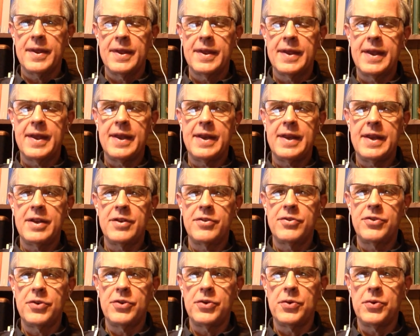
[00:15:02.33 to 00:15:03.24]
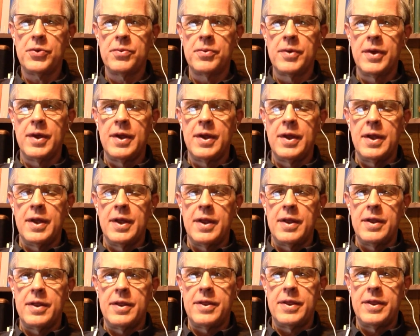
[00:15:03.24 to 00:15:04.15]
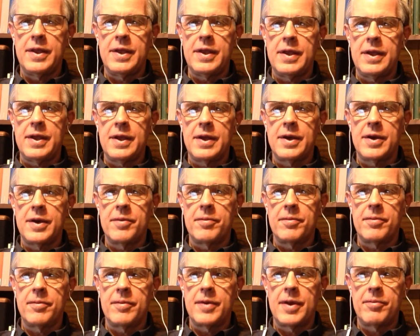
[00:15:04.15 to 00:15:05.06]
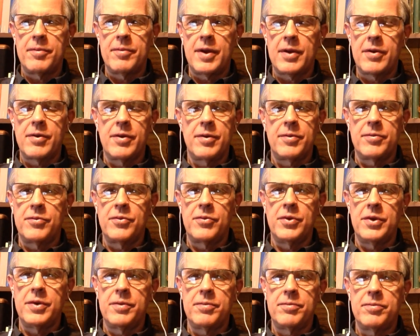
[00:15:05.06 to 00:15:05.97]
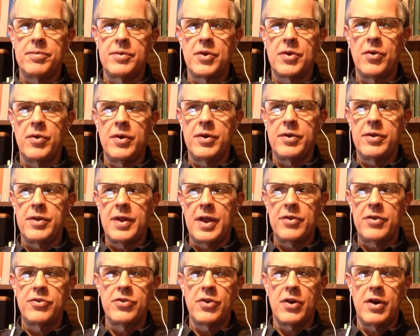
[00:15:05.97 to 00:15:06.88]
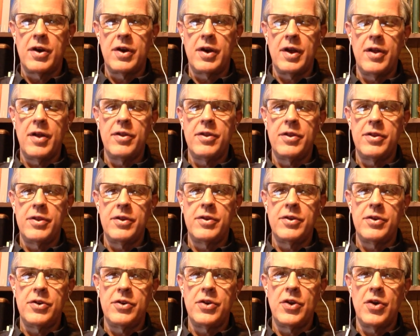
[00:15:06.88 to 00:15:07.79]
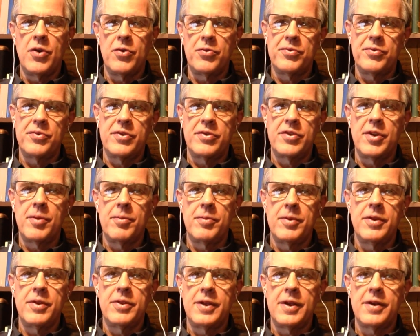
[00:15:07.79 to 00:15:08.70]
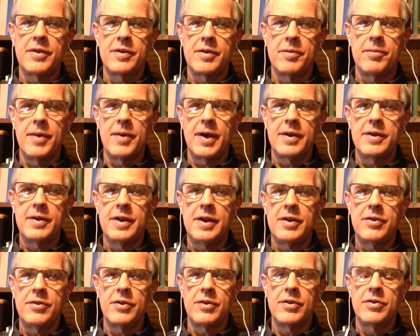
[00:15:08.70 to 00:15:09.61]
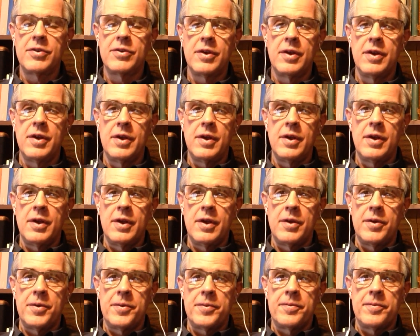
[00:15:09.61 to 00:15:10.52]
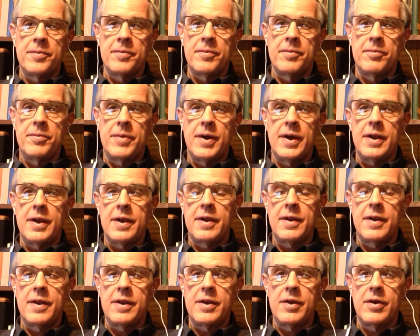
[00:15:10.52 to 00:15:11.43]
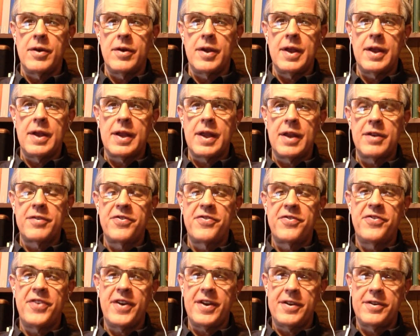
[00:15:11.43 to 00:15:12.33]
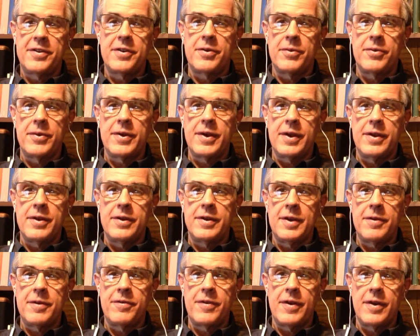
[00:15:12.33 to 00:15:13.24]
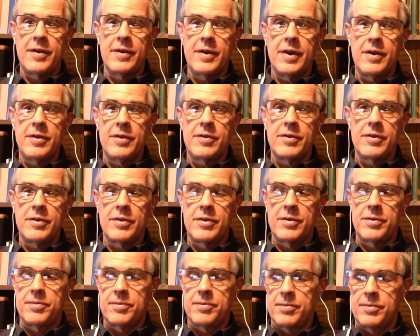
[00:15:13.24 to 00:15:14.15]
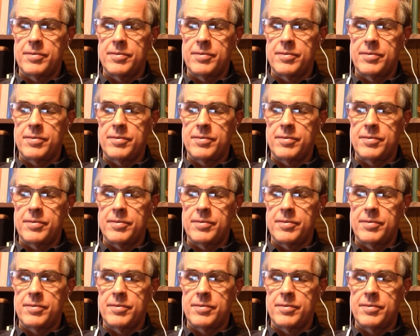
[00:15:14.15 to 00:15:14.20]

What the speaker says: get into I'm not going to really go into that chart other than to note some of the things that might teach us. But, it gets fuzzier when we get into deep foundations.